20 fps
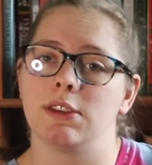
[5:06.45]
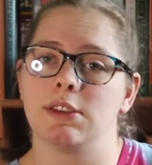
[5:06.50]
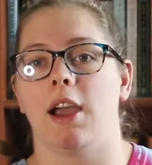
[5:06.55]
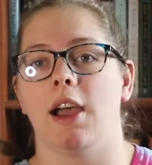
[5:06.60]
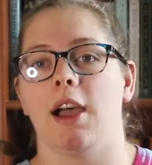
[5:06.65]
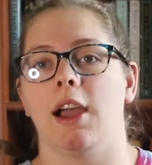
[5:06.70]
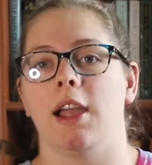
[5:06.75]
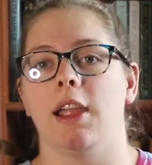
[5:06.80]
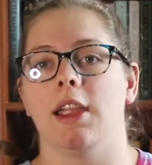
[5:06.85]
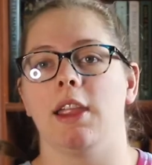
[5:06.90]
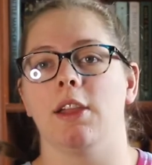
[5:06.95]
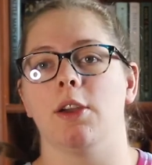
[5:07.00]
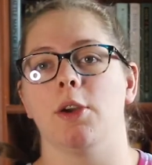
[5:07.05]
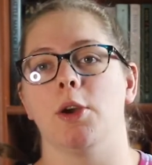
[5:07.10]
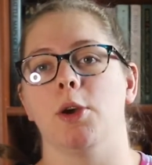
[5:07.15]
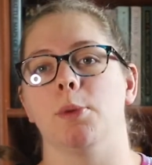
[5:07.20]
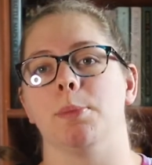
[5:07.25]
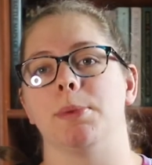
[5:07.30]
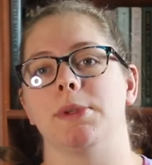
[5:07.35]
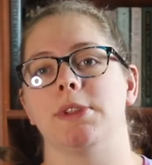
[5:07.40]
I
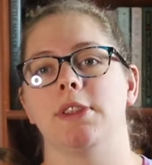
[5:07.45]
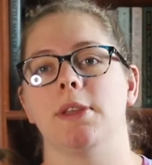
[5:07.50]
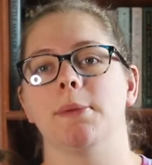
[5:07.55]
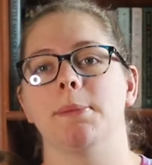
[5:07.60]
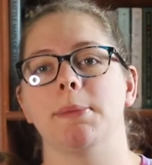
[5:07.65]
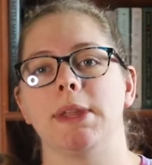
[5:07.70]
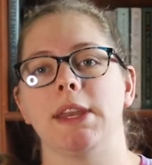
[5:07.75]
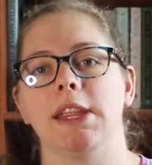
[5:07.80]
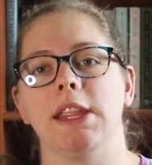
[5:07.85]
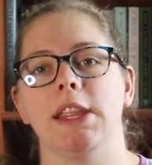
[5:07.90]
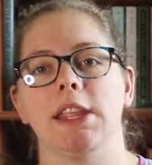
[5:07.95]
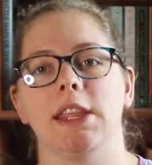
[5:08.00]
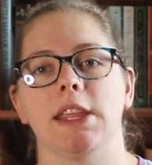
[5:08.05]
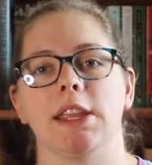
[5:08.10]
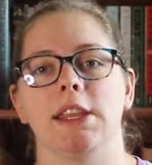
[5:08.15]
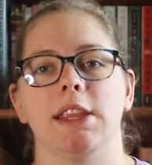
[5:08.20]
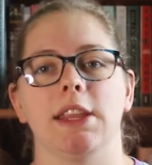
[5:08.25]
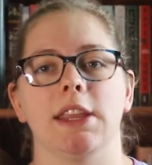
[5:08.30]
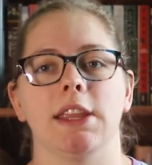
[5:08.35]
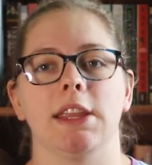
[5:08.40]
hope somebody
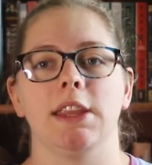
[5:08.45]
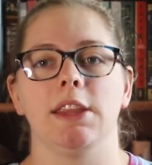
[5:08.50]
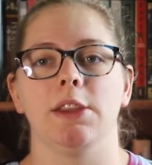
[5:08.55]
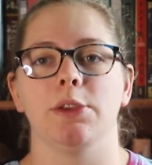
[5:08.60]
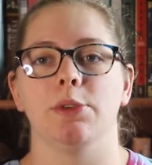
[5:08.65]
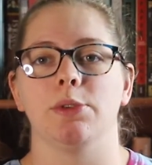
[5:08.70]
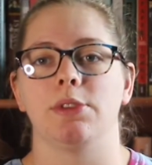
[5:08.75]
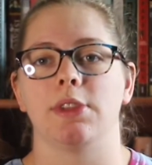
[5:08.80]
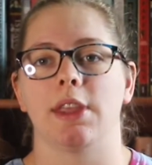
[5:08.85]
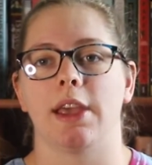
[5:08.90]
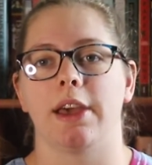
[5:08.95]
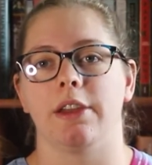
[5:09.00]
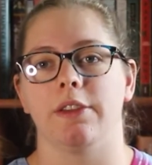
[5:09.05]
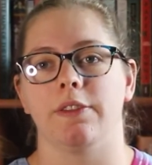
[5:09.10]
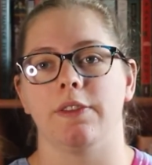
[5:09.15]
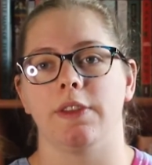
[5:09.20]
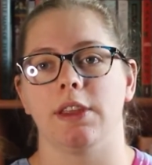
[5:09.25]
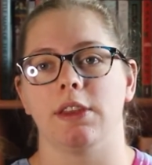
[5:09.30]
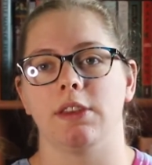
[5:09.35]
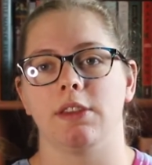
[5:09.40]
can get use out
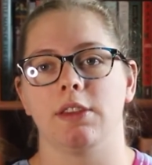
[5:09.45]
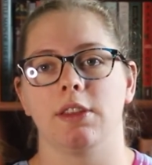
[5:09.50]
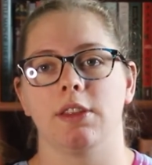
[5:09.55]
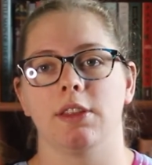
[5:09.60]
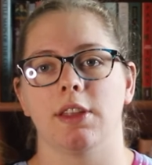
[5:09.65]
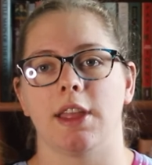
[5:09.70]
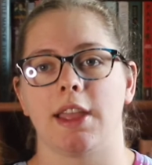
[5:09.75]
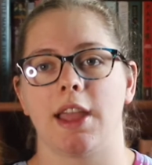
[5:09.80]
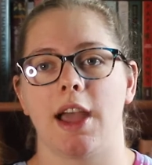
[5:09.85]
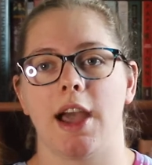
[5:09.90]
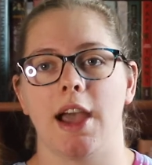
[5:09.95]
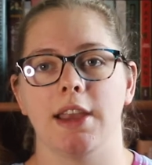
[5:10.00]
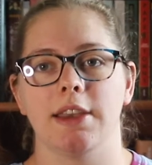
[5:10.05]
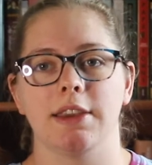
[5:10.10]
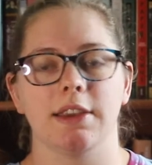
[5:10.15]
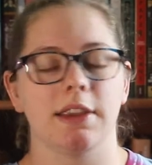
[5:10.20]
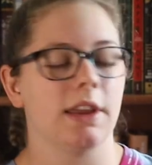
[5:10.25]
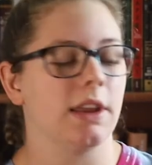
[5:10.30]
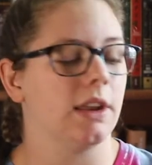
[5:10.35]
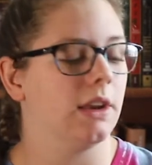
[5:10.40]
of it like I
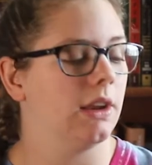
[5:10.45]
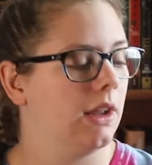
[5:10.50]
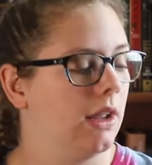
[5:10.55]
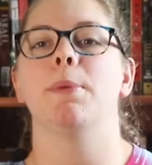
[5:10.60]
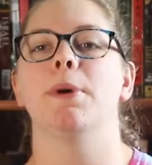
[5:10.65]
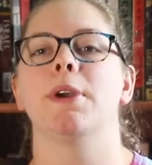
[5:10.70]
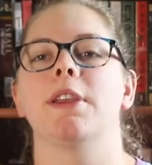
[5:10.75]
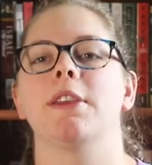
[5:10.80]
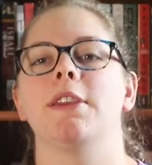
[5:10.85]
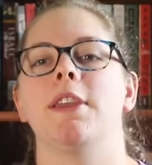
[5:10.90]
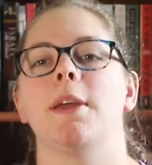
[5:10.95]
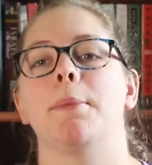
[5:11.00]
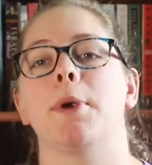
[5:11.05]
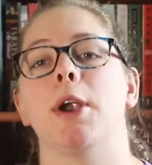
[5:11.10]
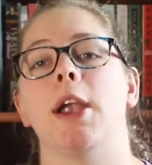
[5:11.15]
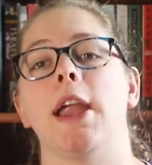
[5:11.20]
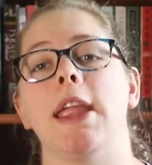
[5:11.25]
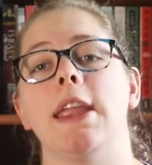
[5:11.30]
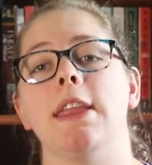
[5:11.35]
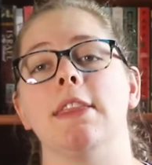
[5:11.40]
did. Book
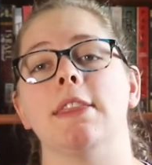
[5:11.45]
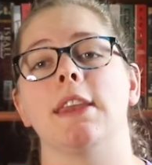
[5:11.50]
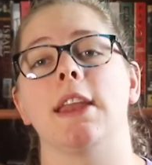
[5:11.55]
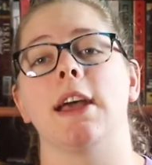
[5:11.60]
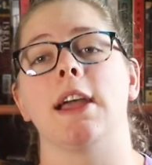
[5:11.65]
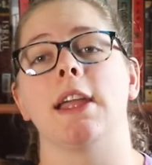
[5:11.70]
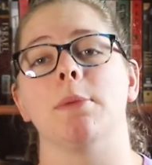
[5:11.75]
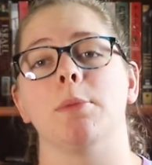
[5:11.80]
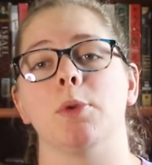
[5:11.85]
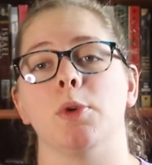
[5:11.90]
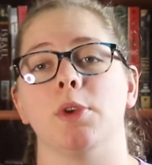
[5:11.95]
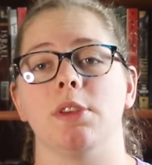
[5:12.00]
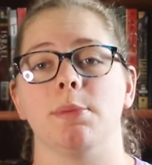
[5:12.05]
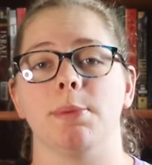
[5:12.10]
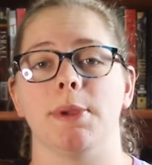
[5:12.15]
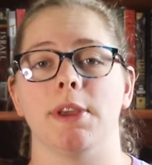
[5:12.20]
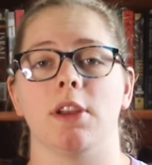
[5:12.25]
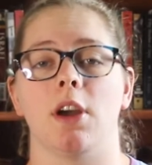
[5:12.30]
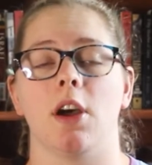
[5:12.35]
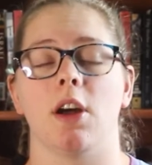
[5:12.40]
number 8 that I am going to
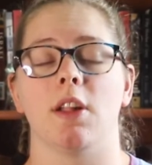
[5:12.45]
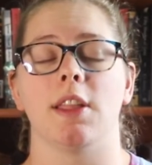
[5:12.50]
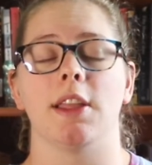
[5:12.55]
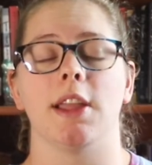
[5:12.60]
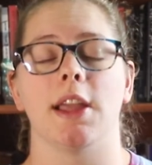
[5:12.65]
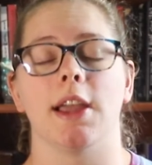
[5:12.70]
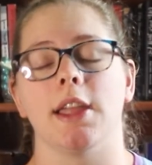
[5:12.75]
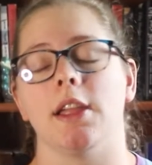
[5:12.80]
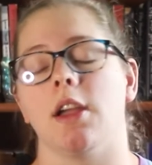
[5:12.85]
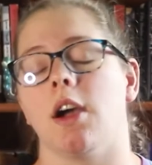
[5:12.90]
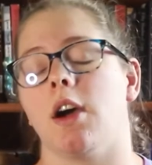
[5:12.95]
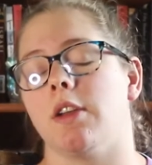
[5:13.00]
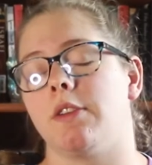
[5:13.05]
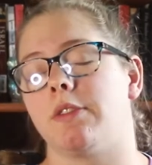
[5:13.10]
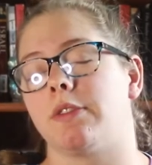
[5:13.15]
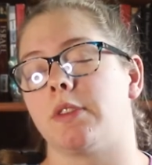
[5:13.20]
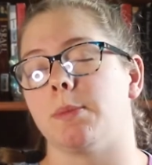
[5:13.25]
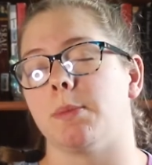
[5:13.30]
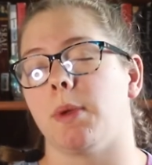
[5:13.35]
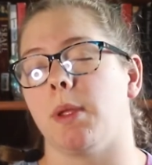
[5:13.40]
be unhauling I got
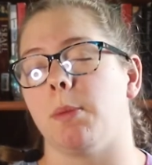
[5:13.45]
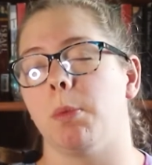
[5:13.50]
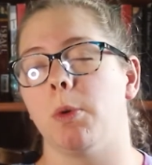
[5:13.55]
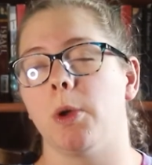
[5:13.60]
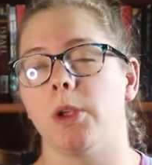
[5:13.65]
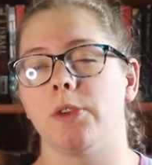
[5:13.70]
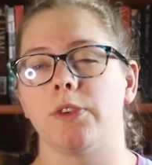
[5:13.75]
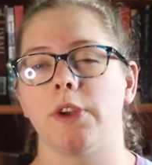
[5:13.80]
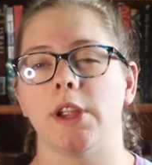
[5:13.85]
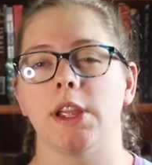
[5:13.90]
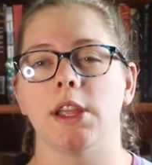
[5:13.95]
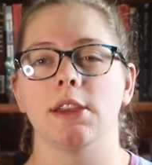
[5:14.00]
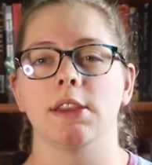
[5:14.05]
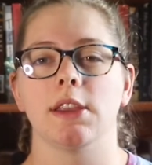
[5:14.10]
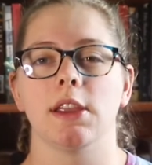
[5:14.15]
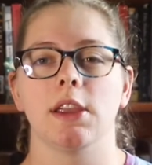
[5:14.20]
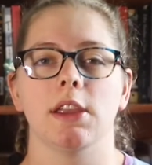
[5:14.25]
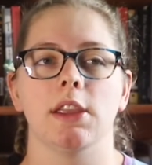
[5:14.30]
from my boyfriend.